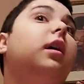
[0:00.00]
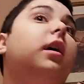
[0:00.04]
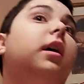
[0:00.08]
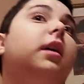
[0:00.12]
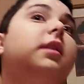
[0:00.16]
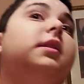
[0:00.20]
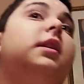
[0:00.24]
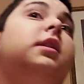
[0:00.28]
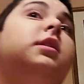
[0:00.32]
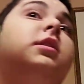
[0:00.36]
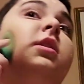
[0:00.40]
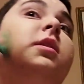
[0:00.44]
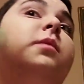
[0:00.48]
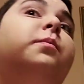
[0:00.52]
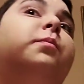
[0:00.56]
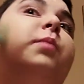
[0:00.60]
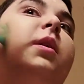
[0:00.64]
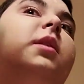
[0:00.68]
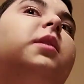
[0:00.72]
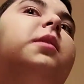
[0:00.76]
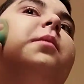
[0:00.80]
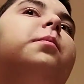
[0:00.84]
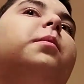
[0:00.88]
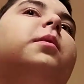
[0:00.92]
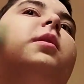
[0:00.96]
It's actually
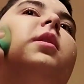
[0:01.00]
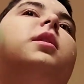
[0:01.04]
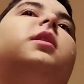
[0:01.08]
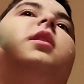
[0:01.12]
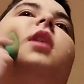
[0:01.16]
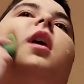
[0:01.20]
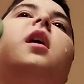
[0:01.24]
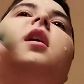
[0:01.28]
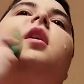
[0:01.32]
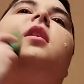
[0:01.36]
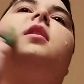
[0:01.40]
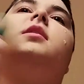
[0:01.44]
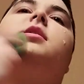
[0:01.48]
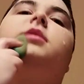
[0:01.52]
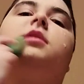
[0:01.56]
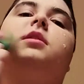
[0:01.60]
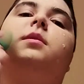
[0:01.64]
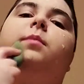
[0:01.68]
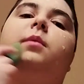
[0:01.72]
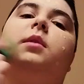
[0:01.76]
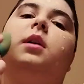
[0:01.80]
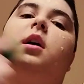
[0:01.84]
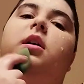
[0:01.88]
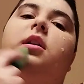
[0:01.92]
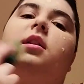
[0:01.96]
blending really nice,
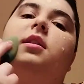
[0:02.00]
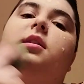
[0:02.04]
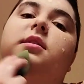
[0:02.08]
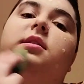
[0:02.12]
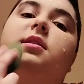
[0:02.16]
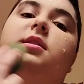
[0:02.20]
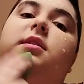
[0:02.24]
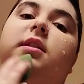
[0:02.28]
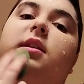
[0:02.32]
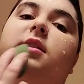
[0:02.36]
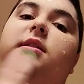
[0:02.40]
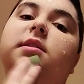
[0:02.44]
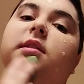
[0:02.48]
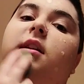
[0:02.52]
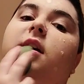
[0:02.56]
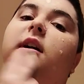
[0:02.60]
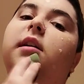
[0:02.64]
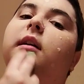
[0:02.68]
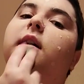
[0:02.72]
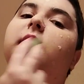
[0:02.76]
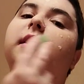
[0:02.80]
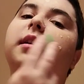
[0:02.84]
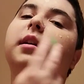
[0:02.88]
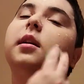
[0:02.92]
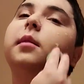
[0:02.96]
to be honest. Because
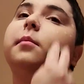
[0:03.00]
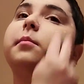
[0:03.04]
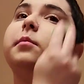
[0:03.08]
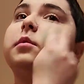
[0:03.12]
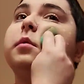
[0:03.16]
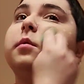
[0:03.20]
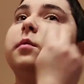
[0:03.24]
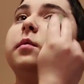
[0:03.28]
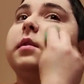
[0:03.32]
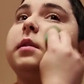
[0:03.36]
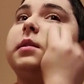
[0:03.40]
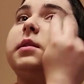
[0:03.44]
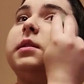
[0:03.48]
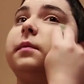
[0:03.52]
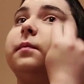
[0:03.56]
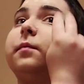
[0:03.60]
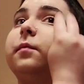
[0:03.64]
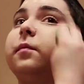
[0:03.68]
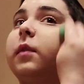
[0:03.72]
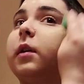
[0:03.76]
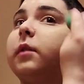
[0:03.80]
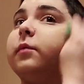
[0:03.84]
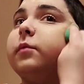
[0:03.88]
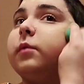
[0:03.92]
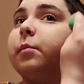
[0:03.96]
I am doing this in
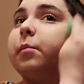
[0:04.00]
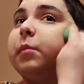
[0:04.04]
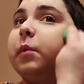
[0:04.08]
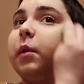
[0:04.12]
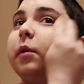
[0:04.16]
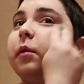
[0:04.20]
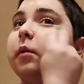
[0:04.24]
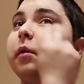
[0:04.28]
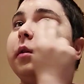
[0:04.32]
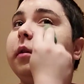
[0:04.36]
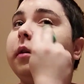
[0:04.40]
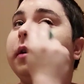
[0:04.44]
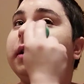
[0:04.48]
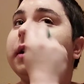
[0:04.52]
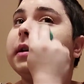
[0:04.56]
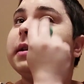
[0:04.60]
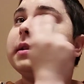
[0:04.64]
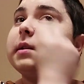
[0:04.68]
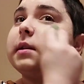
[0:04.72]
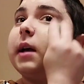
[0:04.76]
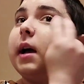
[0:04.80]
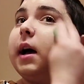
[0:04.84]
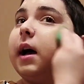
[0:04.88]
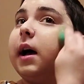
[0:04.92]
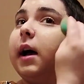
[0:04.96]
front of a mirror.
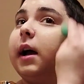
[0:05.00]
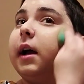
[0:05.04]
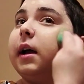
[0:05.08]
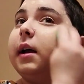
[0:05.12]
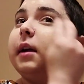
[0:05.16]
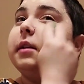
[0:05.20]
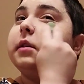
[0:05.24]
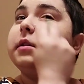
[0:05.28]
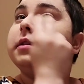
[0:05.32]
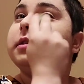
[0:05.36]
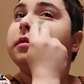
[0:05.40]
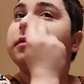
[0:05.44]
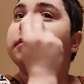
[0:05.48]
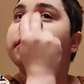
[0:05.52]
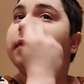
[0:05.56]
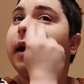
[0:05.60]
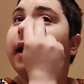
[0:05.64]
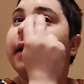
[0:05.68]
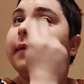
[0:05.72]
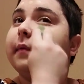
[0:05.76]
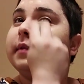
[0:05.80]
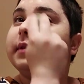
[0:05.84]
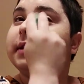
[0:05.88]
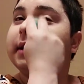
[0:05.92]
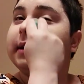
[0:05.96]
Because I do
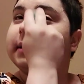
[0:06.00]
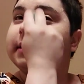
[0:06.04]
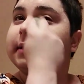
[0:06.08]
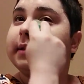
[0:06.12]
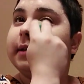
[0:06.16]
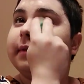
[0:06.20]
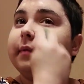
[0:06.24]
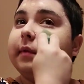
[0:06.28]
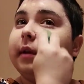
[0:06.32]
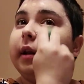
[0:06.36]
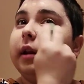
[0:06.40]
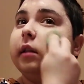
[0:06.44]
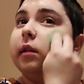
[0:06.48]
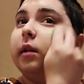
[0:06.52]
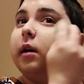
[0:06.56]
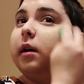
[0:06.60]
have a tendency of getting